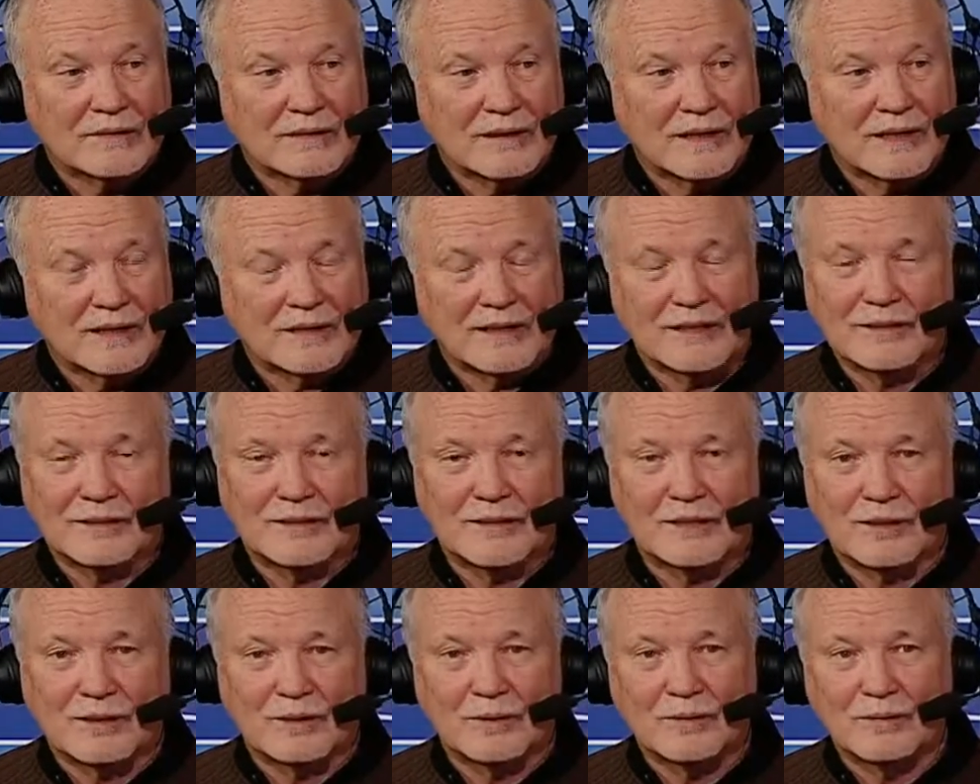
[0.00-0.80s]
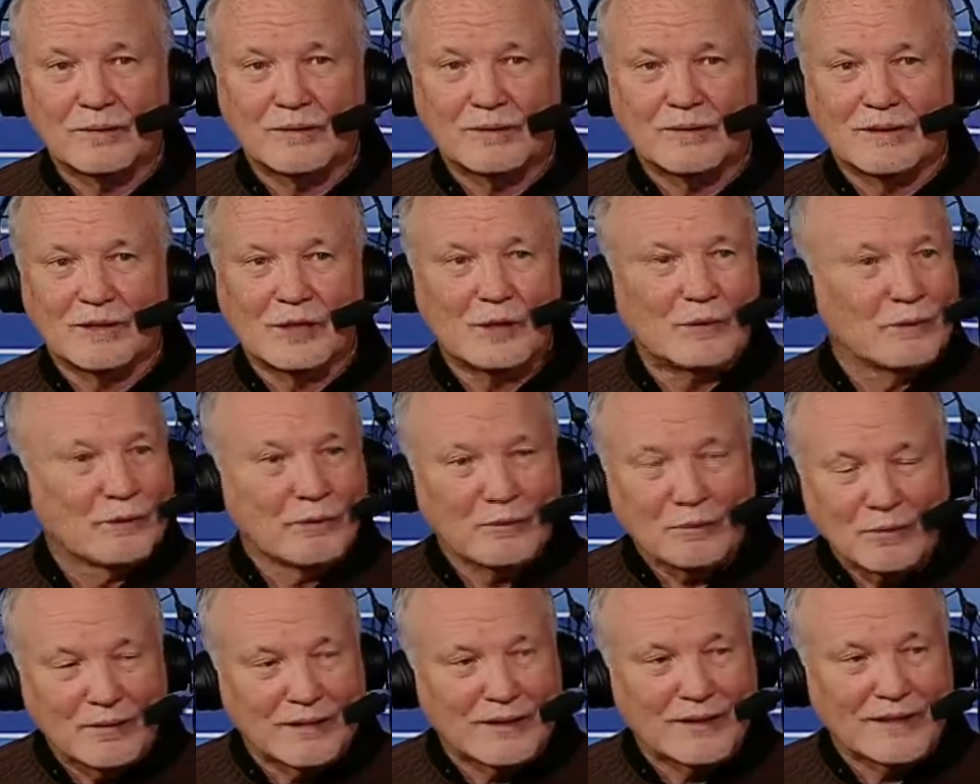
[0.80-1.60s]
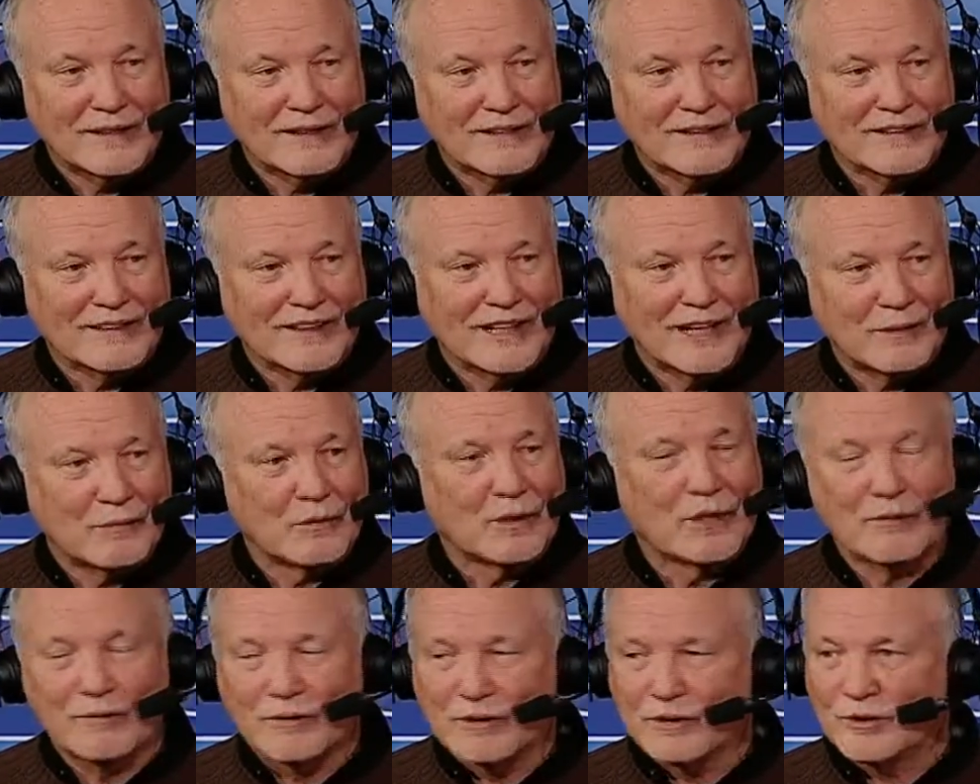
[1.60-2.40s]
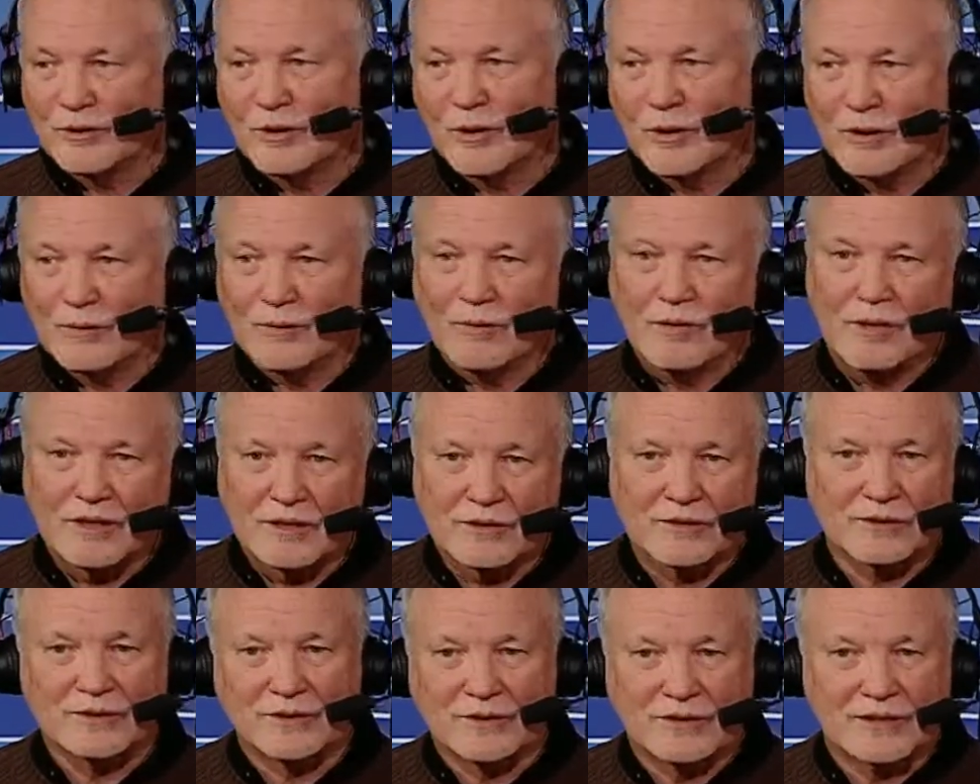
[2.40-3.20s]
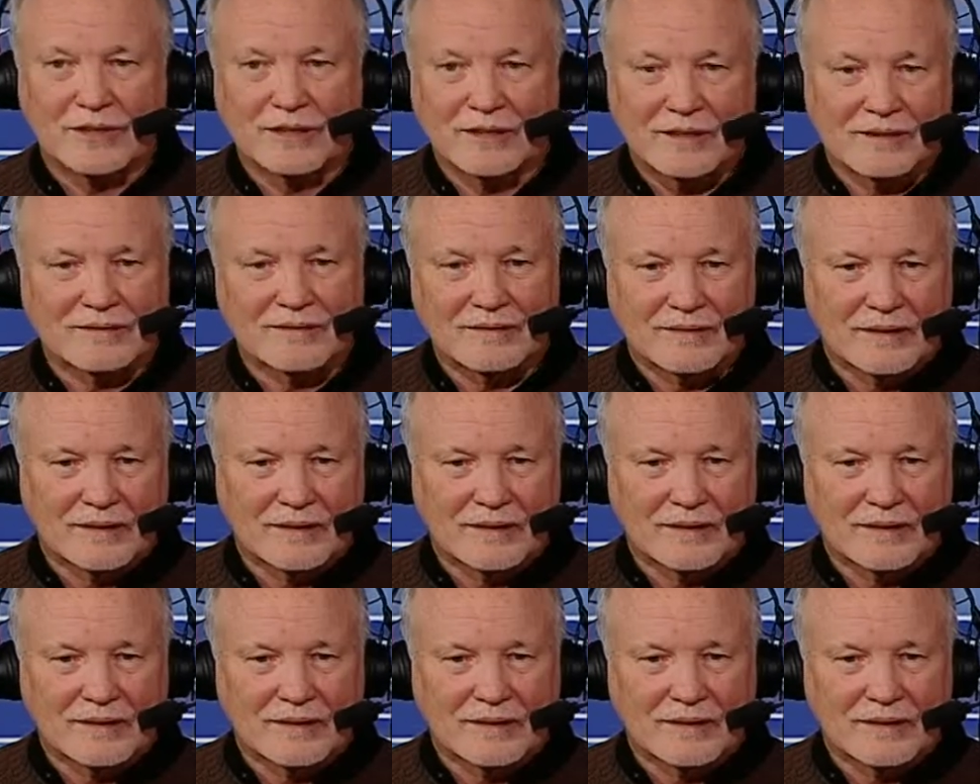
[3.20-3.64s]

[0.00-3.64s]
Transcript: I didn't know who we were playing. I went over to Charlie Waters and said,